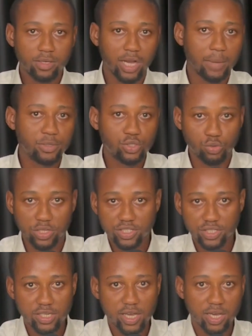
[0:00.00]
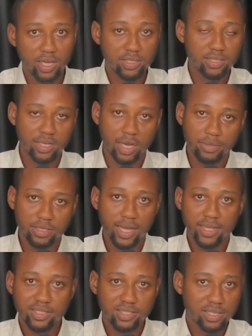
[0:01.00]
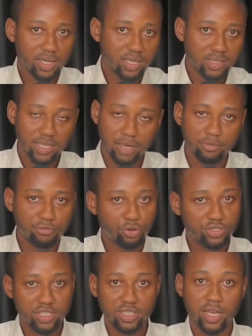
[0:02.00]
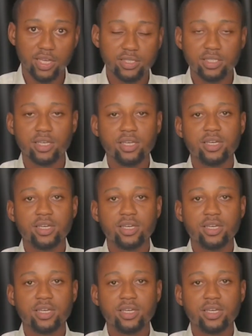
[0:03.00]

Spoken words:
can be 20 years, can be 30 years, can be 40 years,